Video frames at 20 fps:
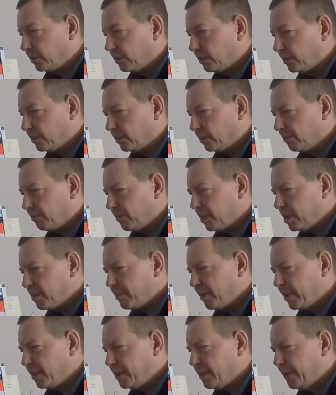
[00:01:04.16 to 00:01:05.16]
it must
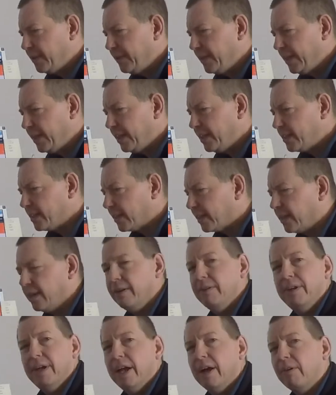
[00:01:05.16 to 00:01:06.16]
be 2 years ago
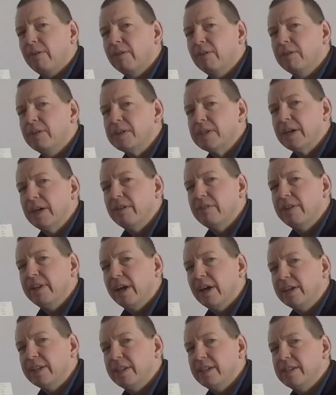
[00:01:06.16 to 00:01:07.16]
now when I was over
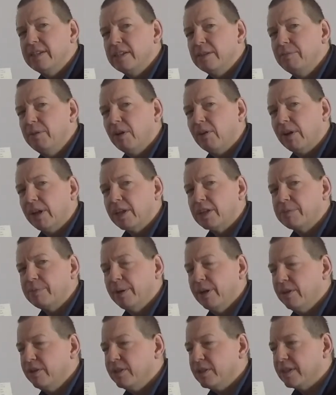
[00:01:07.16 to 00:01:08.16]
there. I did some long
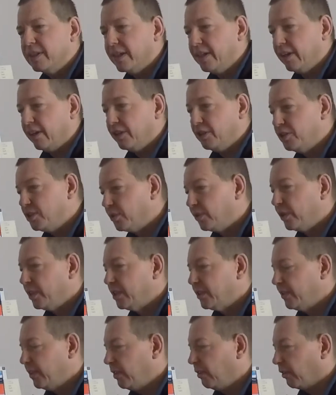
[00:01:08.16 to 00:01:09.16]
exposures and I enjoy
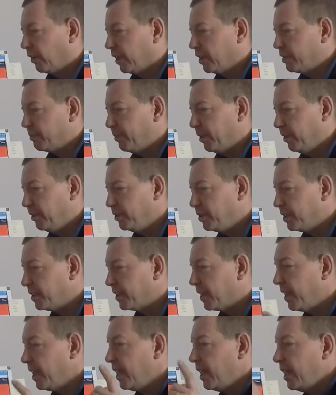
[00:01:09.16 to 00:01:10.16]
doing long exposures.
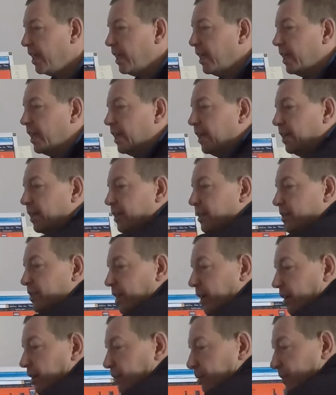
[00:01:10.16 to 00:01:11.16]

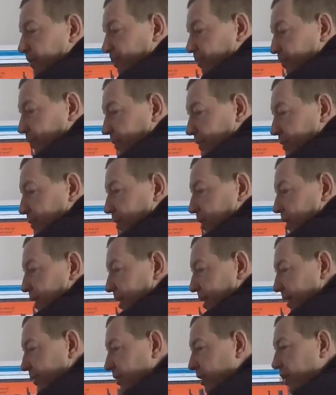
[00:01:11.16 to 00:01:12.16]
So we just
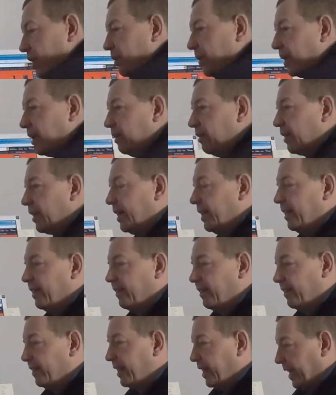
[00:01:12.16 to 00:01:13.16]
have a quick look at
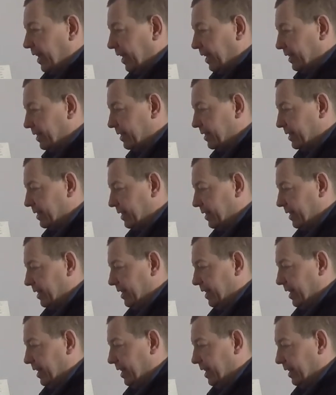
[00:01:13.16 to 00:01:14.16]
this,
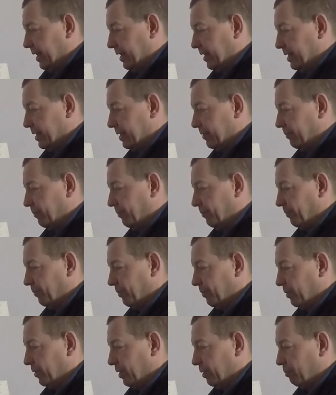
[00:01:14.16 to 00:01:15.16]
and
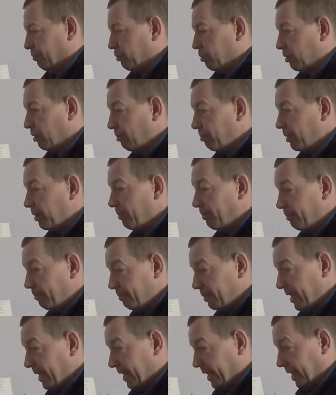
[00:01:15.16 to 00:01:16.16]
the problem
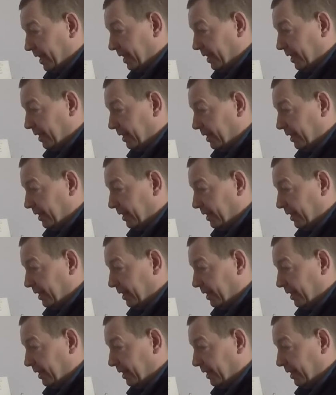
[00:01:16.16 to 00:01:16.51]
being,